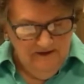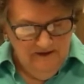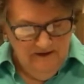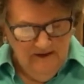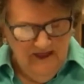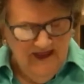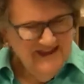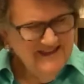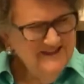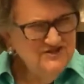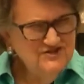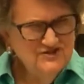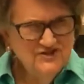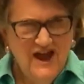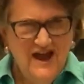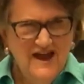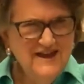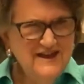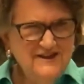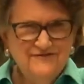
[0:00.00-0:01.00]
like a
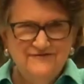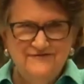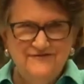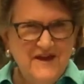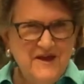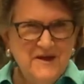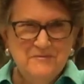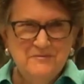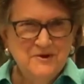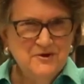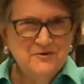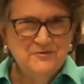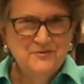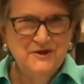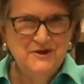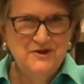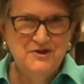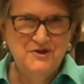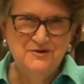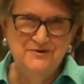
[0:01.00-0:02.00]
giant family
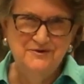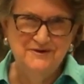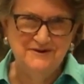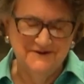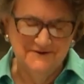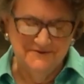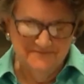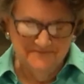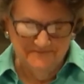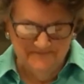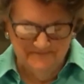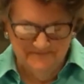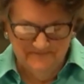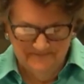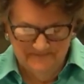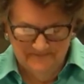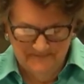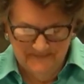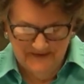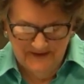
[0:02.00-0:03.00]
reunion.
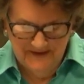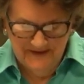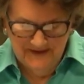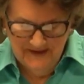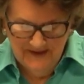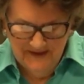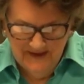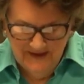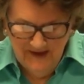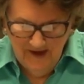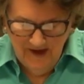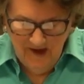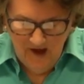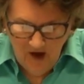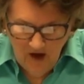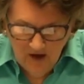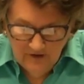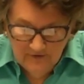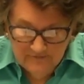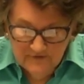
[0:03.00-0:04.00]

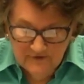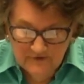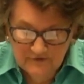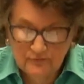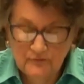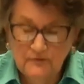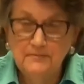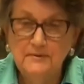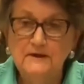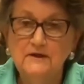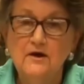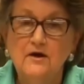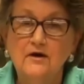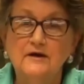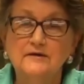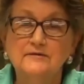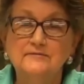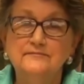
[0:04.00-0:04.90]
All of this would be gone.